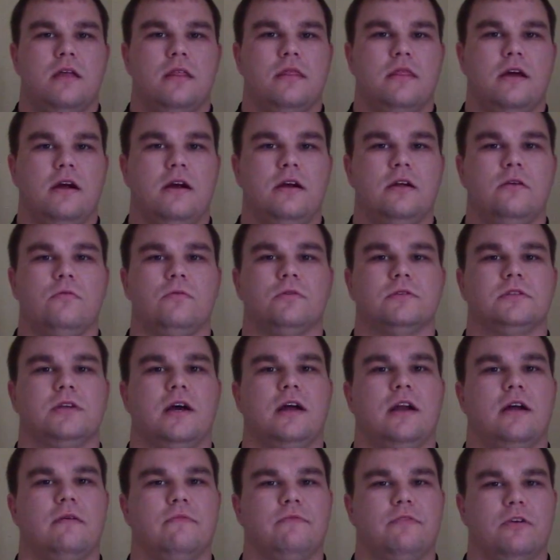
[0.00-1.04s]
There you will
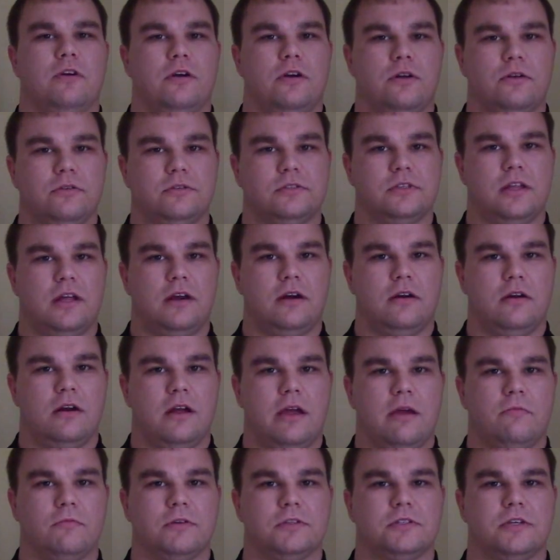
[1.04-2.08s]
sign up for a newsletter
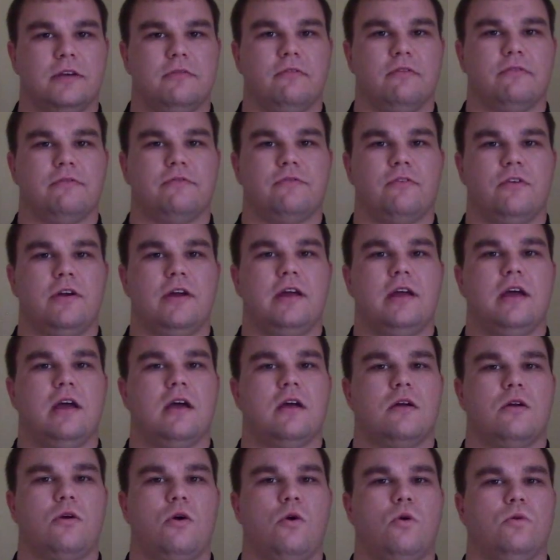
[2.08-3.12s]
and receive a free
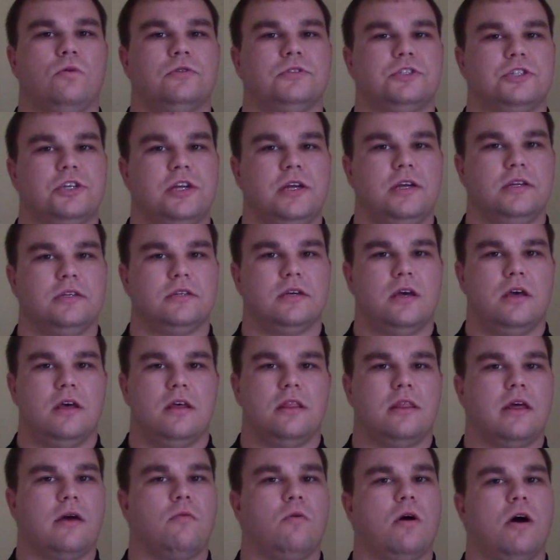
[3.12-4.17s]
goal sheet
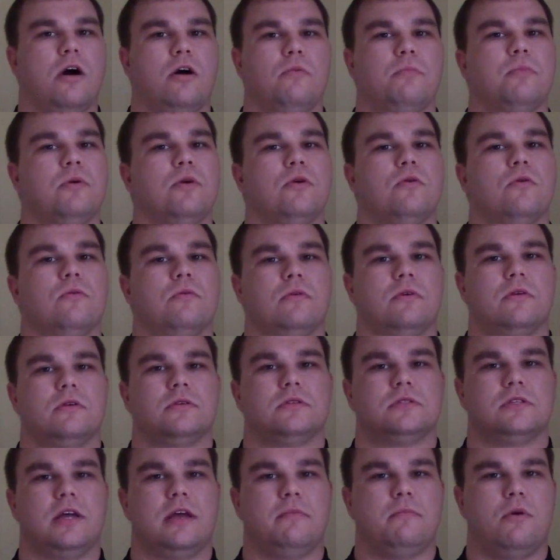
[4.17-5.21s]
that will help you
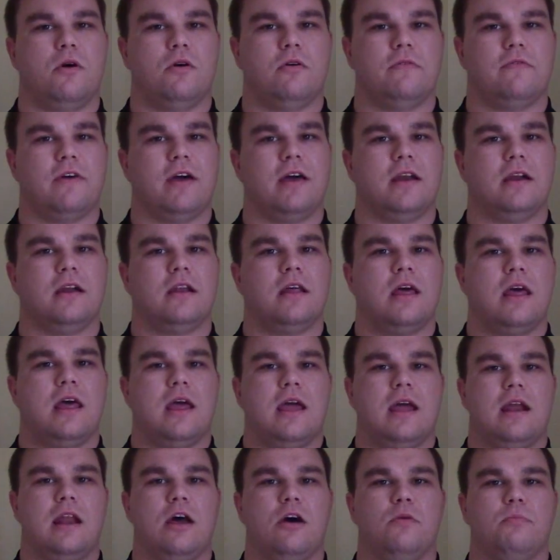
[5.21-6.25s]
stay motivated
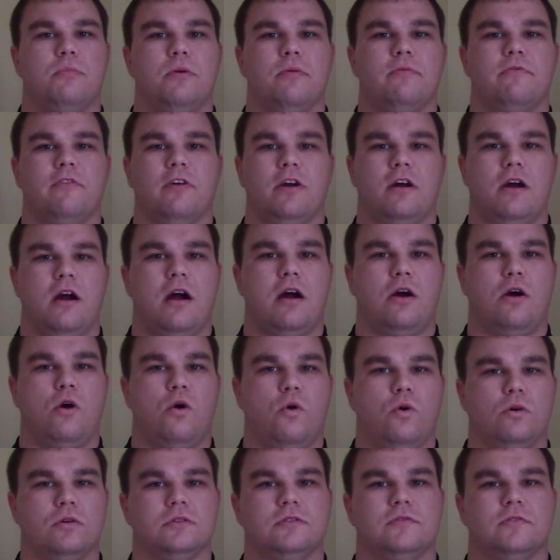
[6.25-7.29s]
and help you figure out
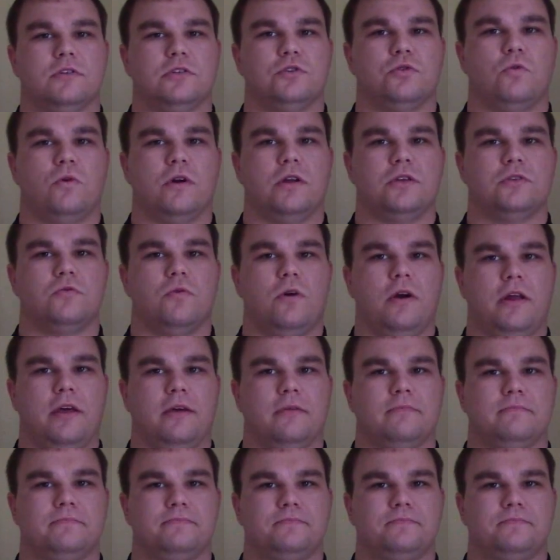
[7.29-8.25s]
goals for 2020.